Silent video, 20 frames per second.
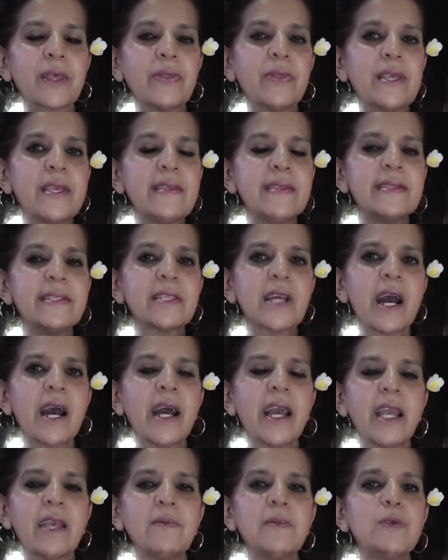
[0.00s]
these
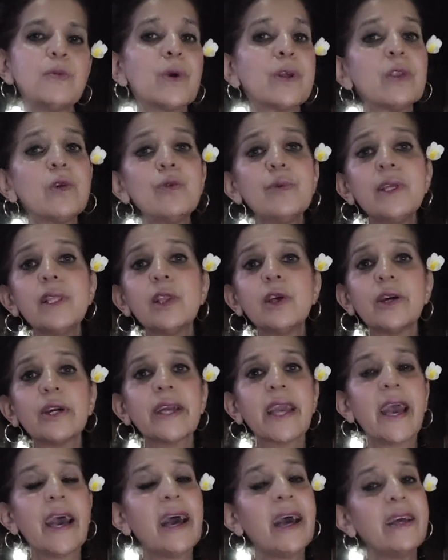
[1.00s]
times, whether we look
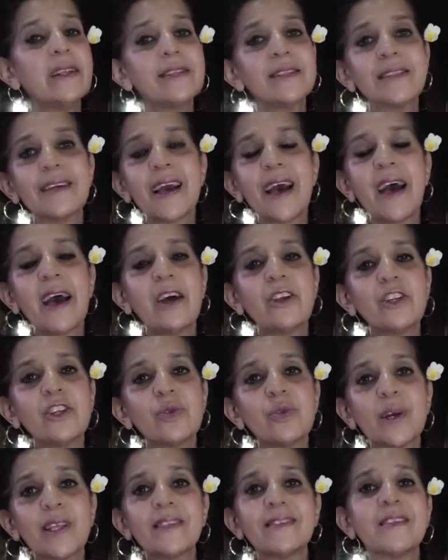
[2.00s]
at Ash
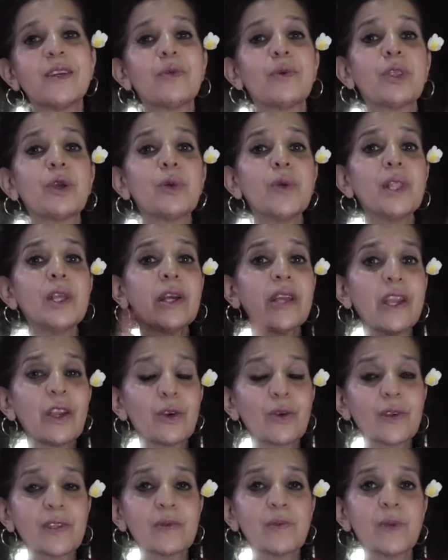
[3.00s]
Wednesday, whether we look at
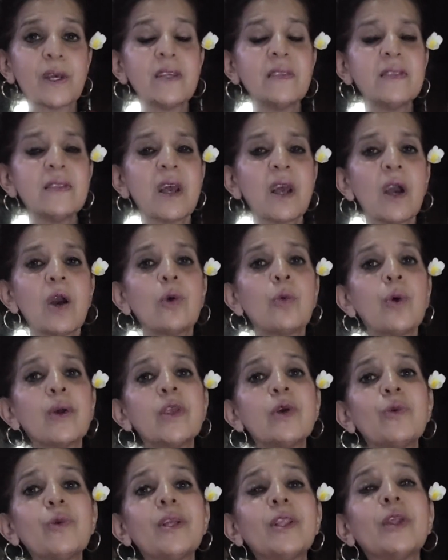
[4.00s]
Christmas,
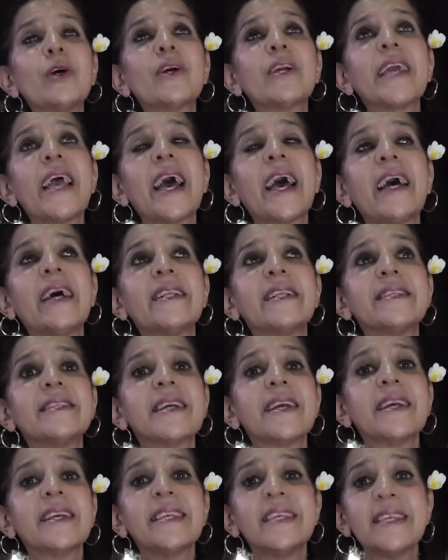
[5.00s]
whether we look at
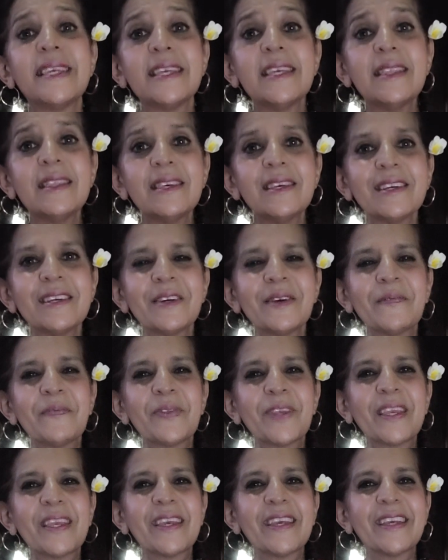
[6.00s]
Eid
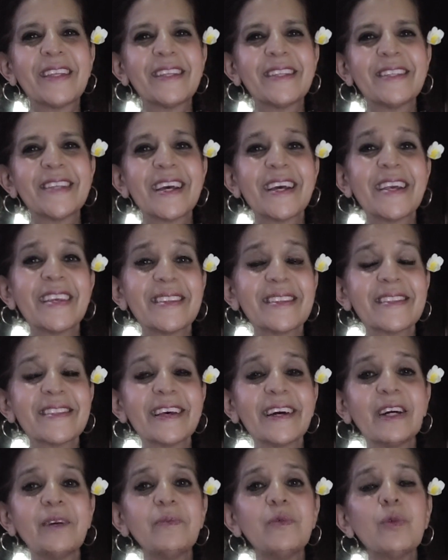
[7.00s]
in
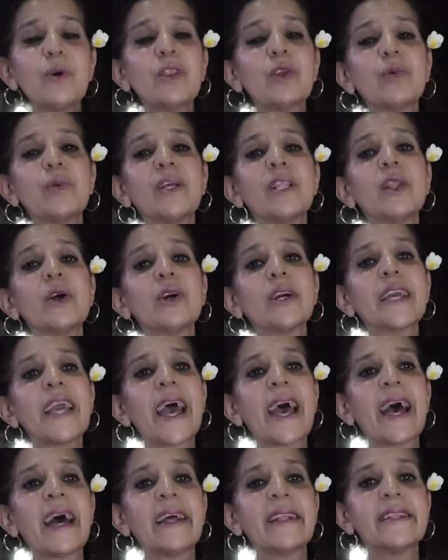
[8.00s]
Islam, whether we look
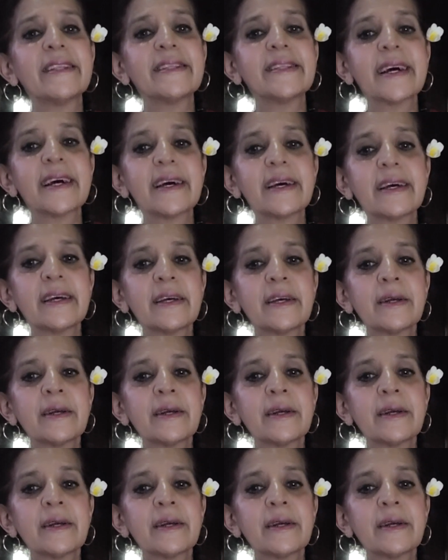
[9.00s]
at